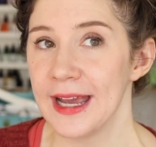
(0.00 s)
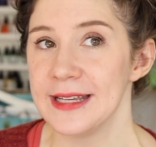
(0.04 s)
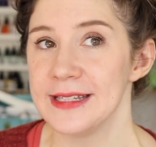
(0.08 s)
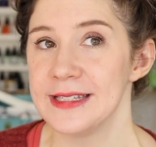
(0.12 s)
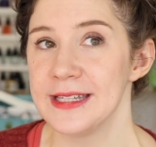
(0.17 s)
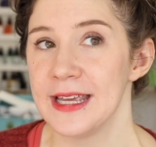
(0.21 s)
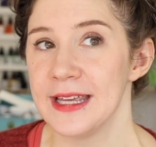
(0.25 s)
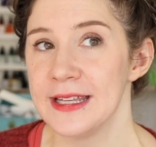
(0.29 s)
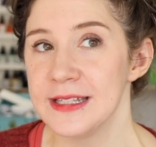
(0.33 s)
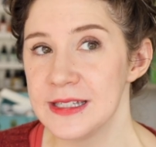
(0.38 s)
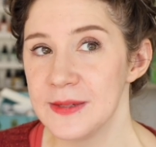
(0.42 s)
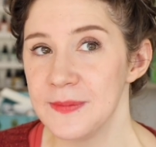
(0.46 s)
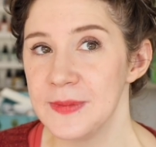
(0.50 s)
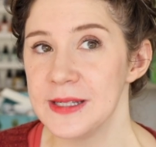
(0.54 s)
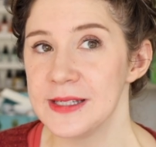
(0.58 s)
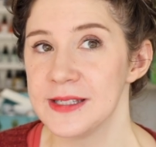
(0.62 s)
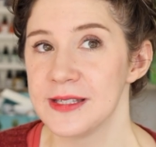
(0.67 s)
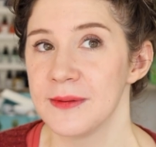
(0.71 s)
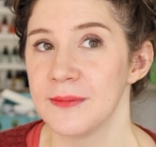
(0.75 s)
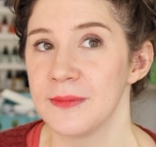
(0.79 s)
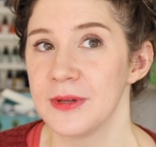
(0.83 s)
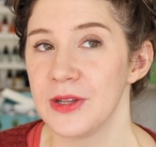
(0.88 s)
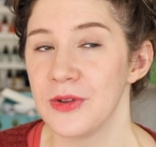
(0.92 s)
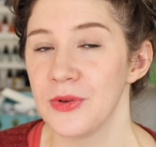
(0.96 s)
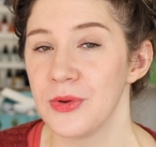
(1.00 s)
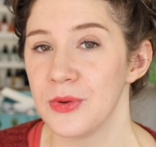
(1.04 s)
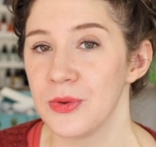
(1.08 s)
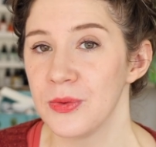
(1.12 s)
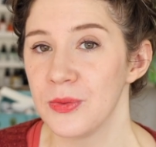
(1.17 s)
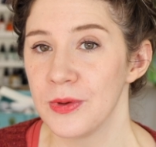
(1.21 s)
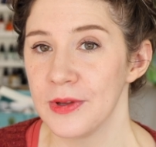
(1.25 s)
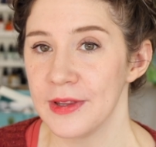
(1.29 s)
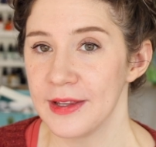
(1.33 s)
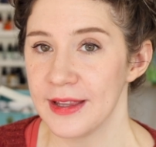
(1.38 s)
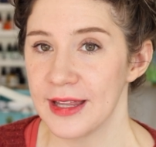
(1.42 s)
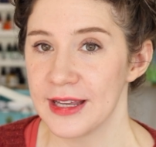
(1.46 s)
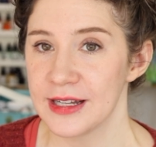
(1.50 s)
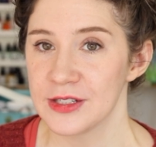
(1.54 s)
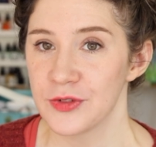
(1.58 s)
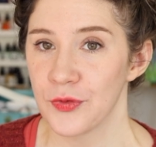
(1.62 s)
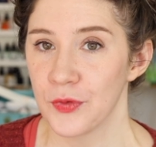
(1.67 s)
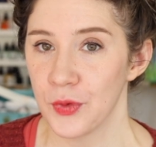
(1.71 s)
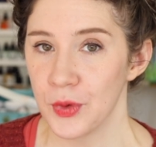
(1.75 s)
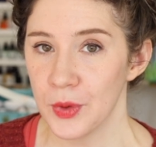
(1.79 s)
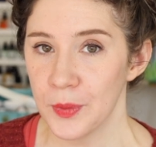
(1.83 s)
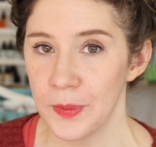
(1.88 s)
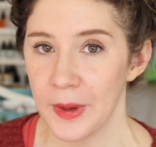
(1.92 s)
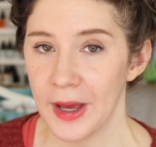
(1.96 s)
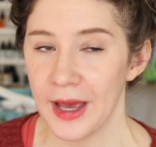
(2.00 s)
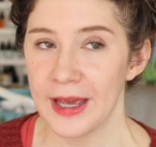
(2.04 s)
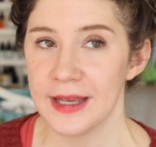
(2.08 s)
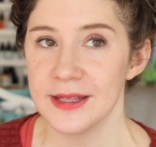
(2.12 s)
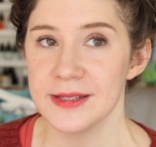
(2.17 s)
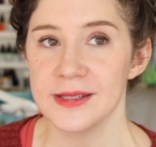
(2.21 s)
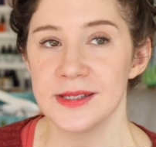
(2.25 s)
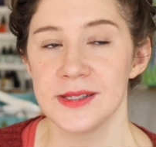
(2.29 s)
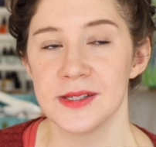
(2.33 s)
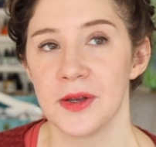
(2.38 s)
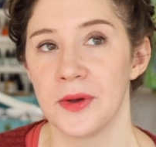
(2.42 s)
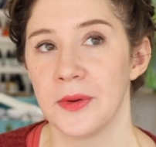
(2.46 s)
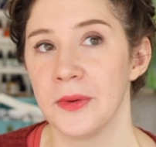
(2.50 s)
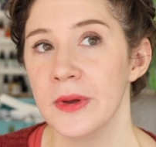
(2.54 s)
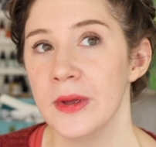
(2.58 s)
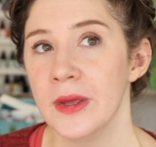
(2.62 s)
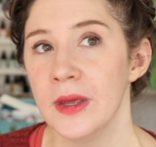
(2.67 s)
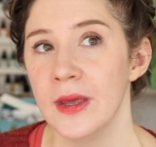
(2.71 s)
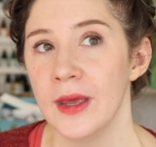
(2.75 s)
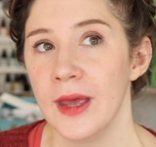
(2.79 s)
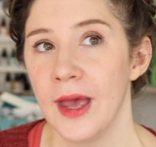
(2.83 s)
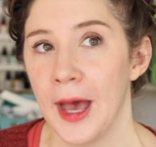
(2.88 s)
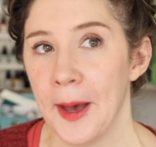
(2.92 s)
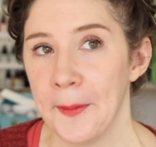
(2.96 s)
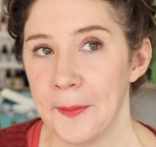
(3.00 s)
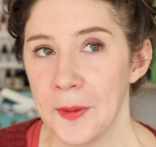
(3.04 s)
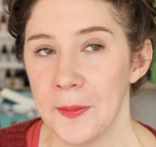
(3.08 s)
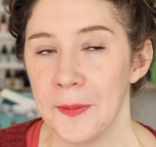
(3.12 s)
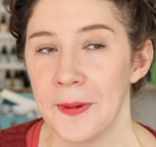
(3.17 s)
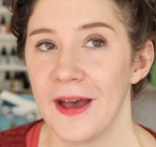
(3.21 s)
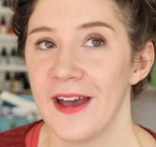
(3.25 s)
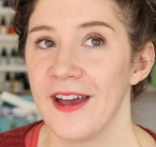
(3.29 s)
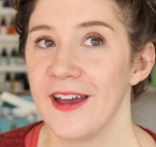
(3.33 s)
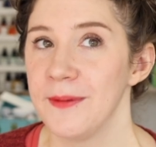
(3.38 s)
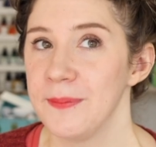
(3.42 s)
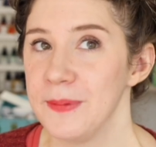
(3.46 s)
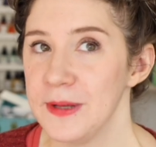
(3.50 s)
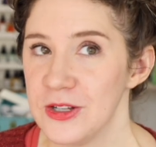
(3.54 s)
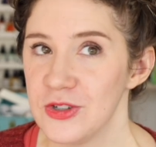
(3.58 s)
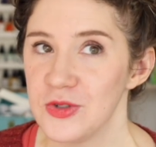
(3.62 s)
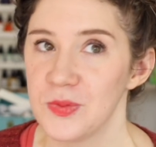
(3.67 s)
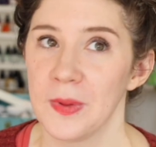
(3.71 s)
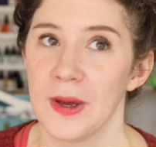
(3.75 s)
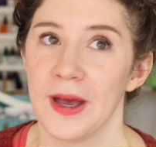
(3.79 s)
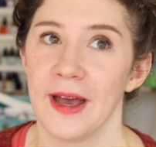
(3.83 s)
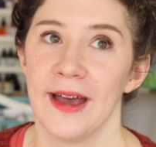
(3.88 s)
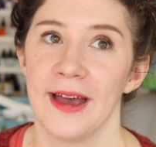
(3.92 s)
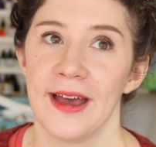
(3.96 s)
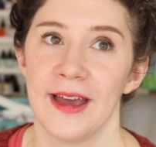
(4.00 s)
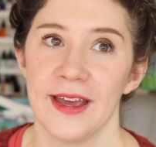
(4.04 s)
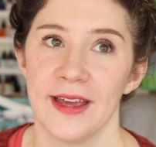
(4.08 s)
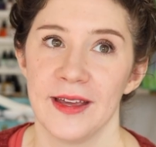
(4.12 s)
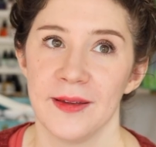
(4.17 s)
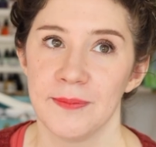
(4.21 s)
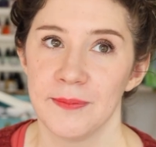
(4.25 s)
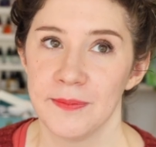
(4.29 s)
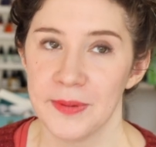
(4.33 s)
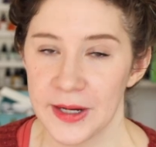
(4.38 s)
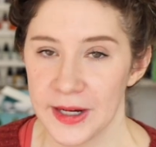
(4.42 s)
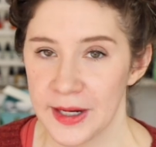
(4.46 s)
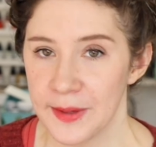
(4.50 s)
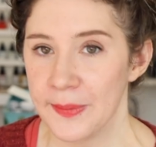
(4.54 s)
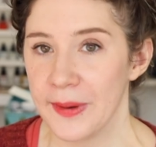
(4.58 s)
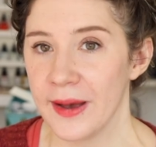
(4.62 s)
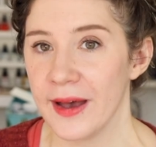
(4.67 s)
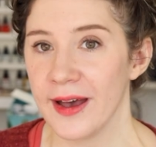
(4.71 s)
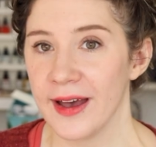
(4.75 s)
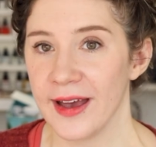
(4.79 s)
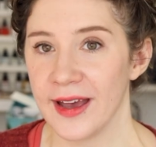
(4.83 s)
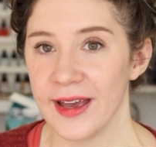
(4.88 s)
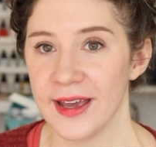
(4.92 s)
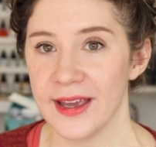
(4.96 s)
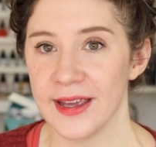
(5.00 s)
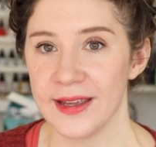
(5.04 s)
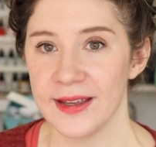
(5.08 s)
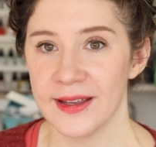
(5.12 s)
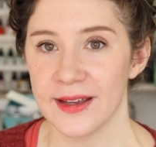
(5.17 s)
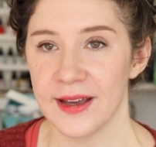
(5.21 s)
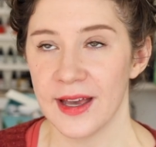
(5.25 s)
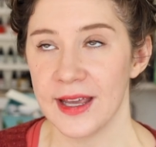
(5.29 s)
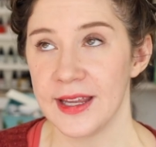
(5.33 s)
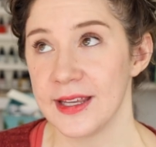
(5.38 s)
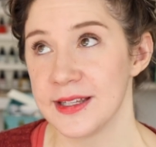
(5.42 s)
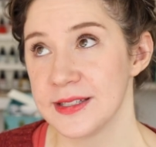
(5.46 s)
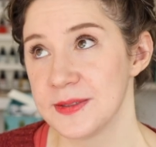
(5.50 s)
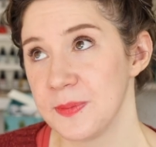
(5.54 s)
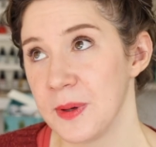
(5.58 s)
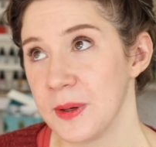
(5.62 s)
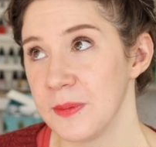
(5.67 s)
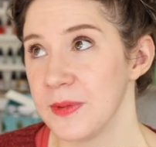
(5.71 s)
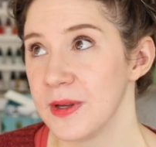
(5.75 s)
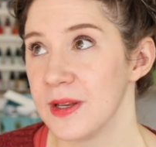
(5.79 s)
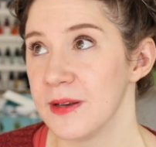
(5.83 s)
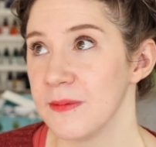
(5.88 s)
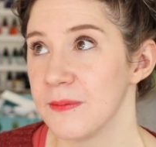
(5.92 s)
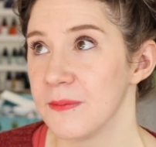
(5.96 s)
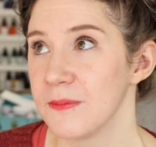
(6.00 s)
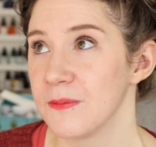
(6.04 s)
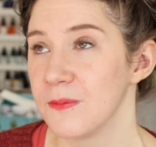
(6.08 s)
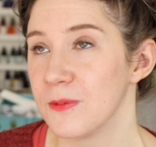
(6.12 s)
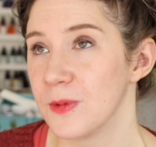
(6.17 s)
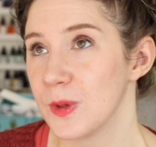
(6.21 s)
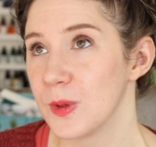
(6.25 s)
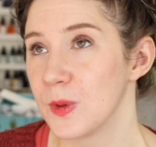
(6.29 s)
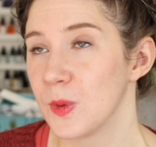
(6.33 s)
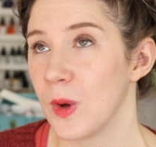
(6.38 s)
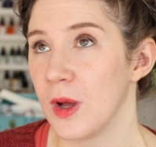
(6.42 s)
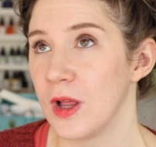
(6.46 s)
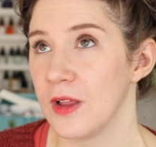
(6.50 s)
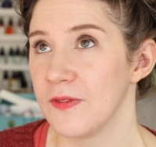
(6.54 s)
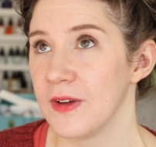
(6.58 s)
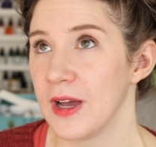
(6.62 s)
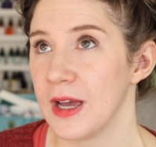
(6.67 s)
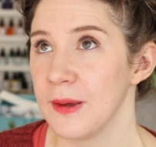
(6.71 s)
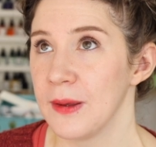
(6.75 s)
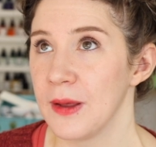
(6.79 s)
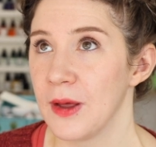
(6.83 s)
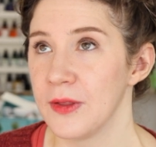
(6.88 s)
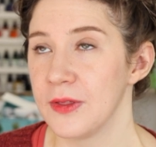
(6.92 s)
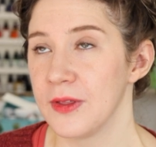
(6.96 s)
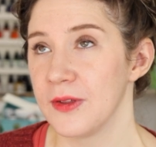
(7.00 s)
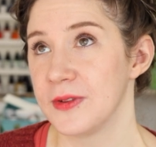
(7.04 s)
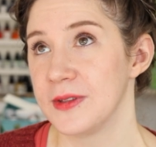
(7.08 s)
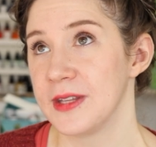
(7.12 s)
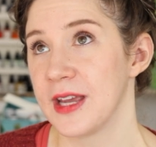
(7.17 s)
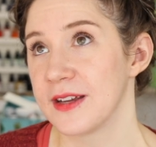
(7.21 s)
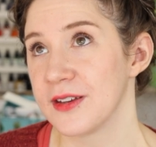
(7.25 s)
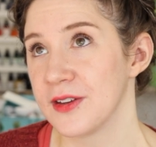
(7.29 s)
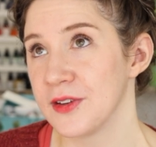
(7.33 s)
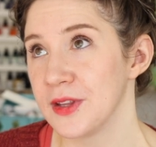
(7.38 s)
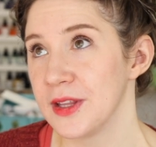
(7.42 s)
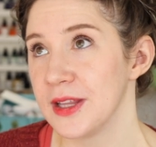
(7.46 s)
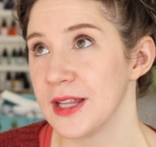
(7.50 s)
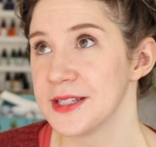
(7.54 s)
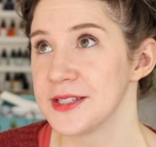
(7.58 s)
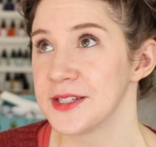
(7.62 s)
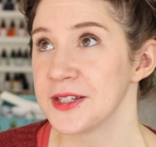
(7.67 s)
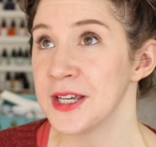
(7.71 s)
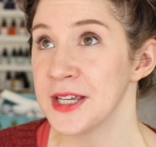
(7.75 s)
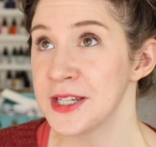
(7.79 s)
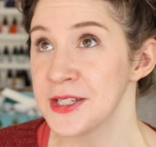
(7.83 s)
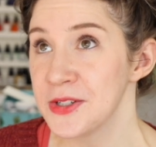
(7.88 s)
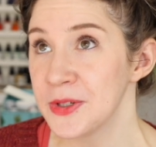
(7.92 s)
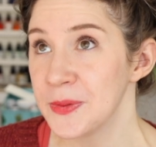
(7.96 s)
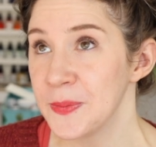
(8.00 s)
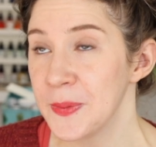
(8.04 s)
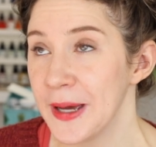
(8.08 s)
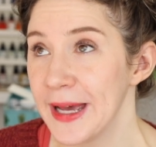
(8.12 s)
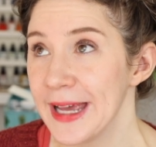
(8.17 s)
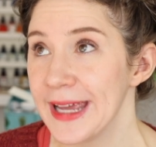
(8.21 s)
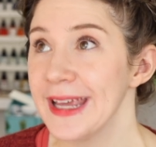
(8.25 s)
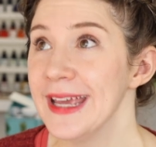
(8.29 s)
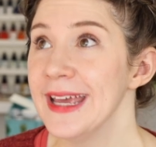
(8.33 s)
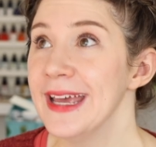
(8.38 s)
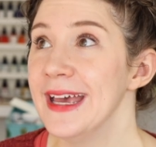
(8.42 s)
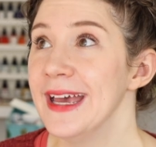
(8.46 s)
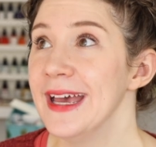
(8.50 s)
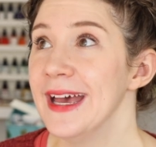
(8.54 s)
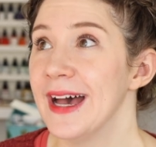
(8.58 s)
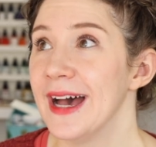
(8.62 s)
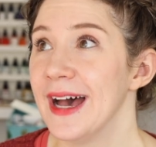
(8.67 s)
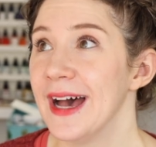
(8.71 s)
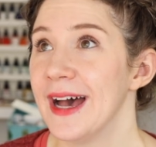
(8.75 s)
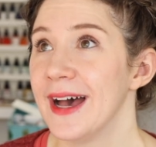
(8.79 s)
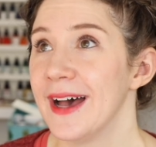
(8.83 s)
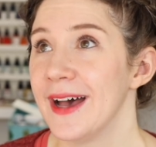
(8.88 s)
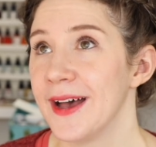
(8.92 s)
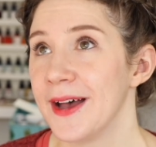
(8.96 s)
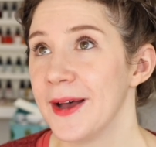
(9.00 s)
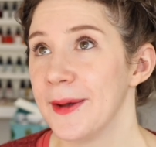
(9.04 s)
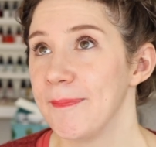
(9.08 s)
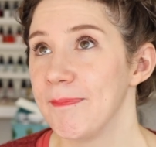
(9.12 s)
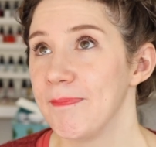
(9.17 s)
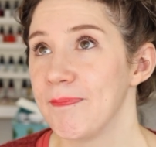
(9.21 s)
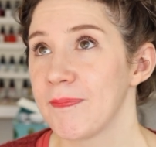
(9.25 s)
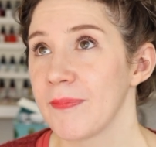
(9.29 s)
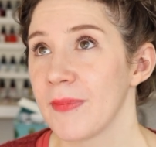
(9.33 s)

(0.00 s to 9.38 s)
I tend to be somebody who really likes fruit pies. So apple pie, peach pie, berry pie, I guess pumpkin would qualify, although technically that's a custard pie. Um,